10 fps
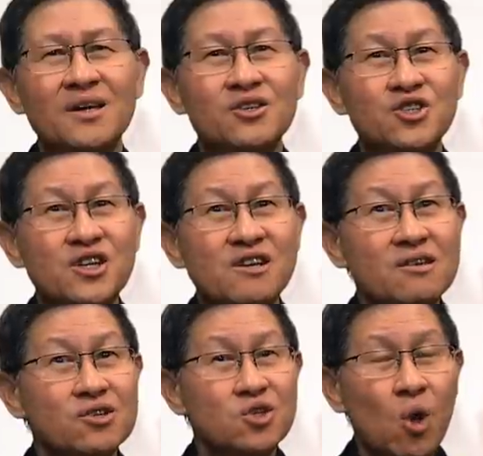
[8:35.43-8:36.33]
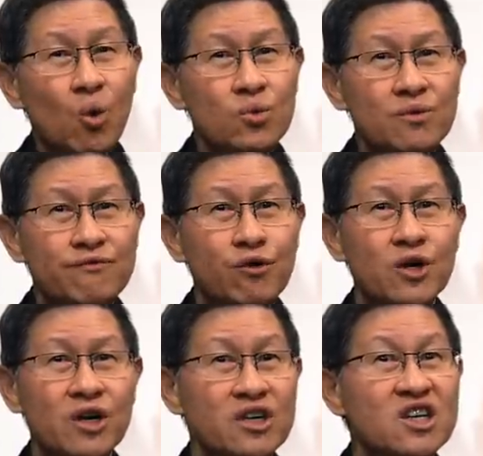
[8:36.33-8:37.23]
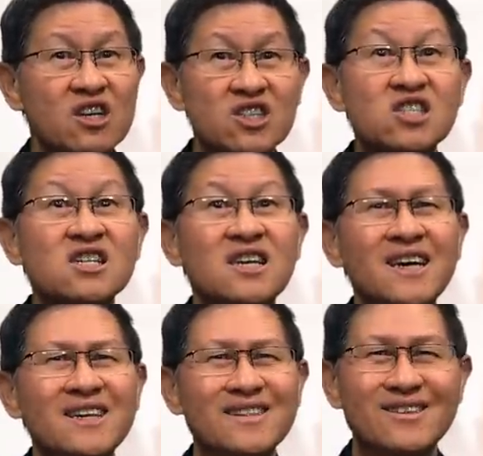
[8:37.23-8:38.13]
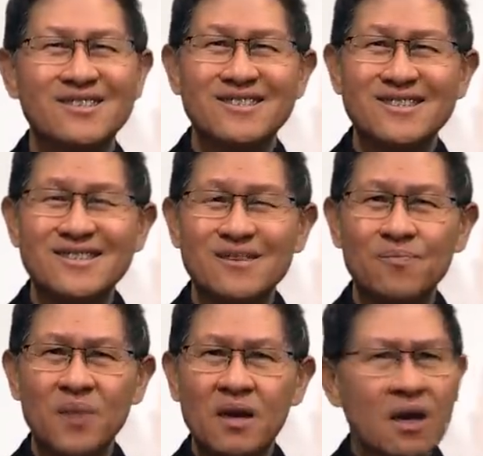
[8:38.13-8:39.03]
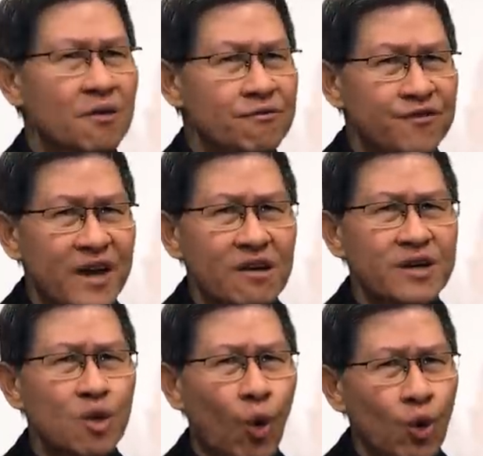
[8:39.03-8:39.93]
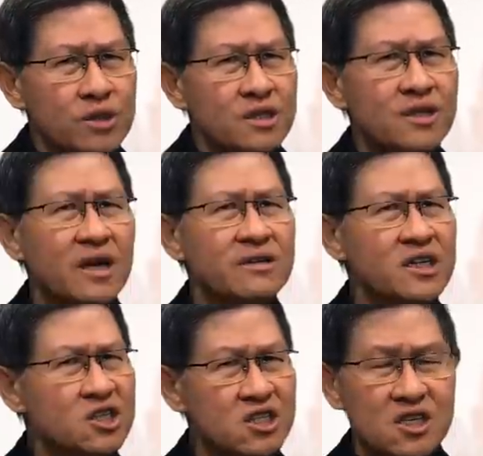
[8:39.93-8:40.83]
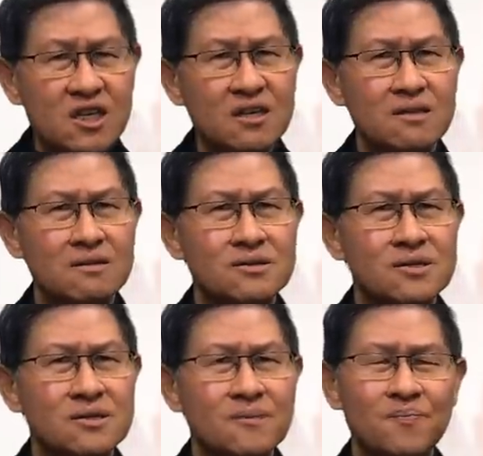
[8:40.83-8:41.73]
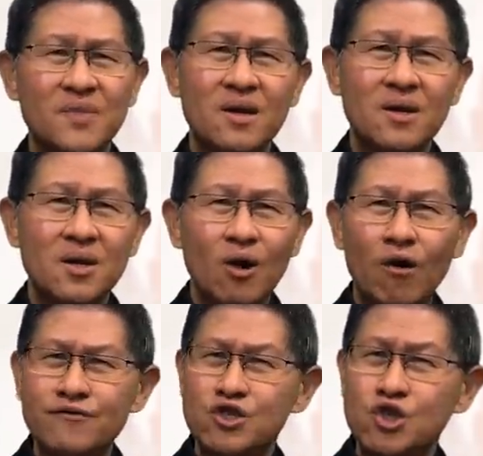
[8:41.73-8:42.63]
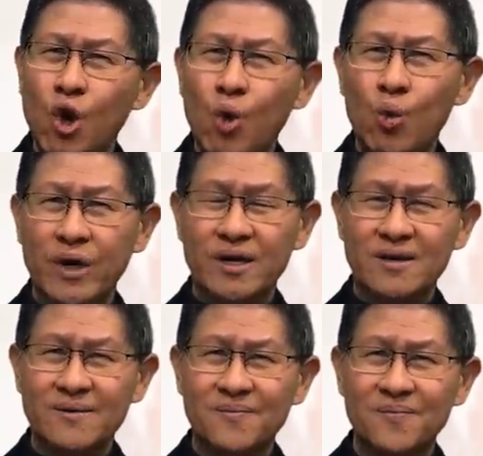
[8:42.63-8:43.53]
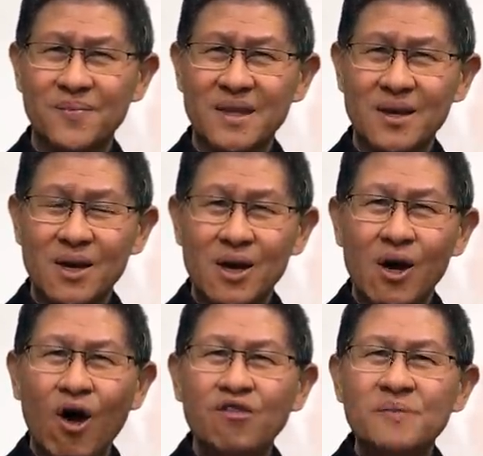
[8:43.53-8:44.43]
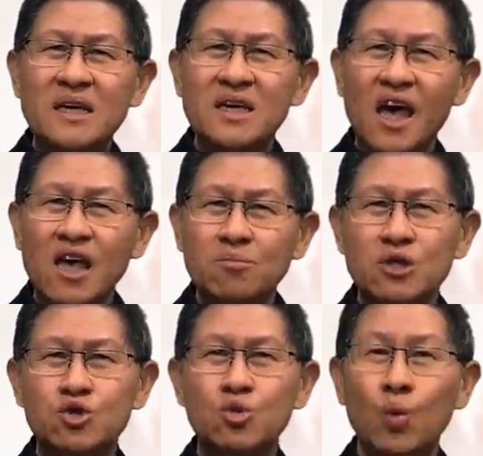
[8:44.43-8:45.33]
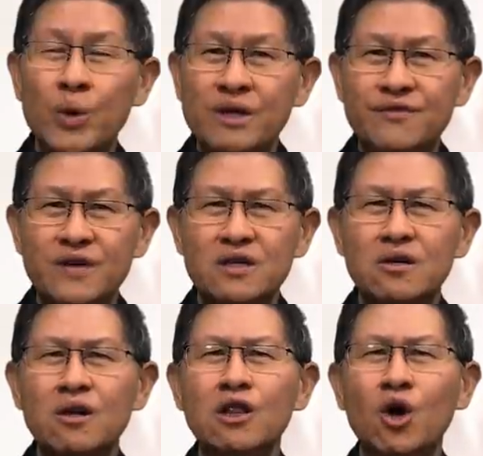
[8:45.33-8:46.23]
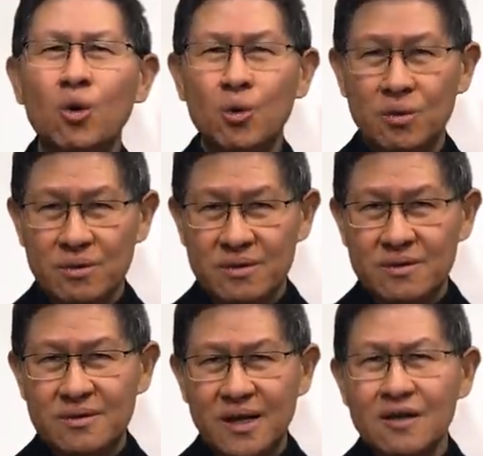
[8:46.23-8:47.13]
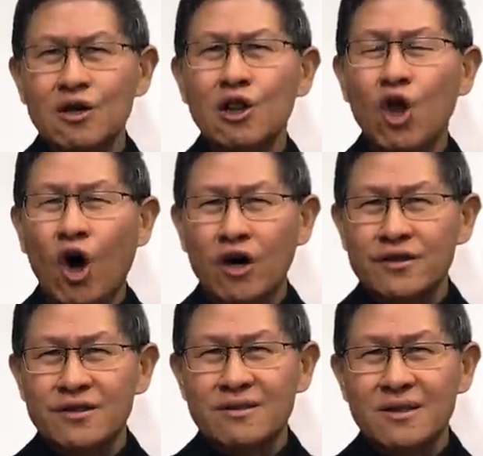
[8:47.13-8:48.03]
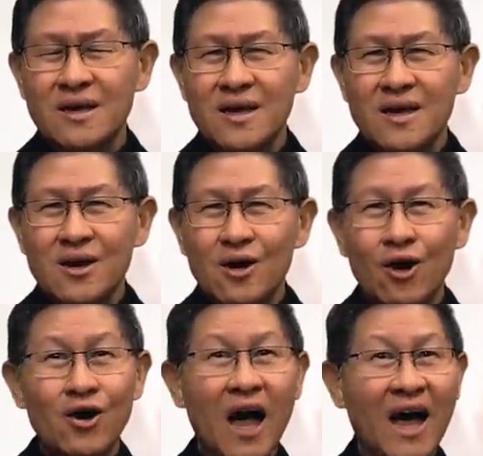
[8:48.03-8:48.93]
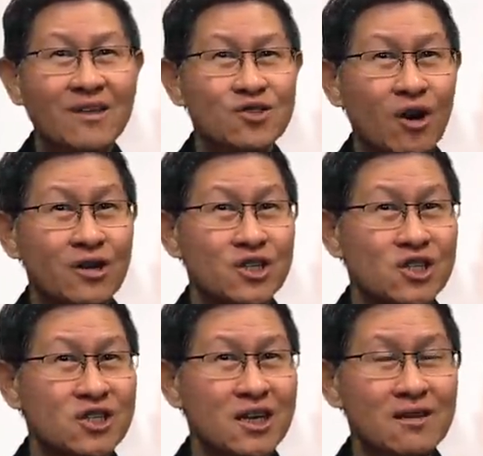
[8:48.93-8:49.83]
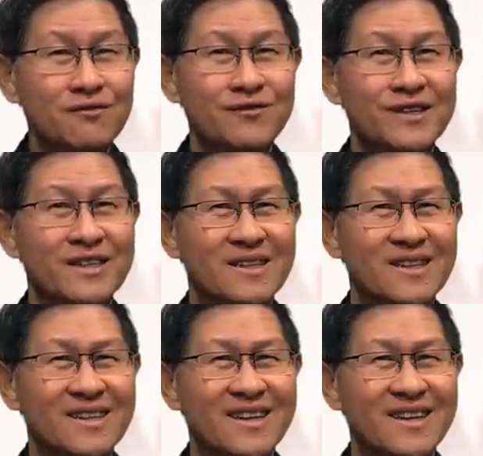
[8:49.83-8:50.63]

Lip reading: She is known for her skills, very ordinary skills of sewing, of being able to weave a cloth. Her hands are skillful